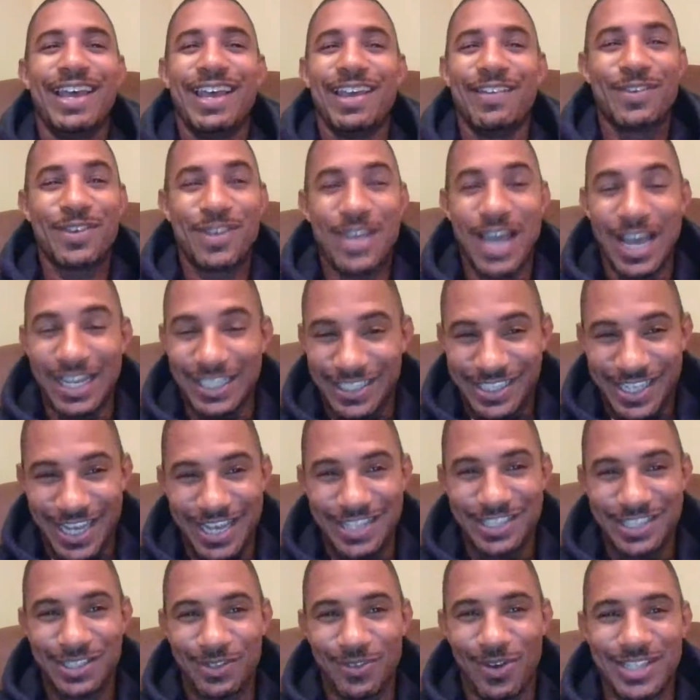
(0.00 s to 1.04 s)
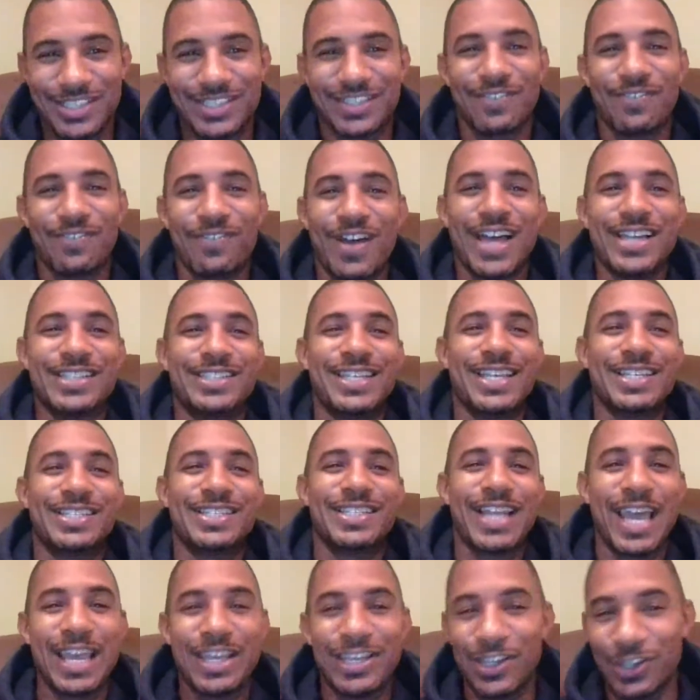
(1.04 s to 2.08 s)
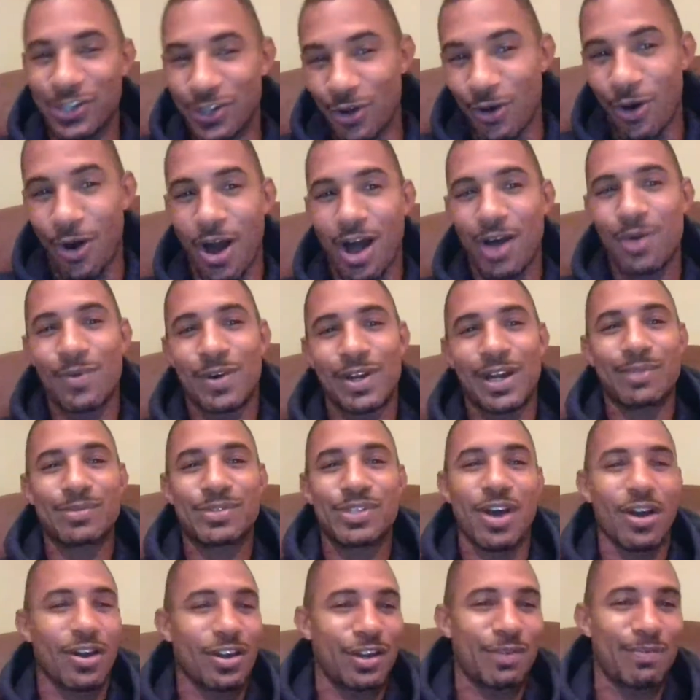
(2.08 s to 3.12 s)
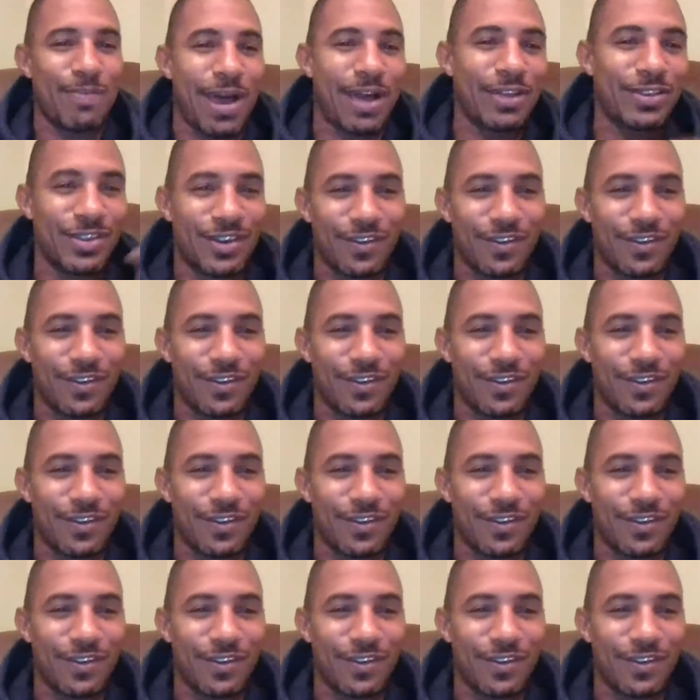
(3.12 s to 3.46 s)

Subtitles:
If you got the chance to watch the fights yesterday, you know all what I'm talking about.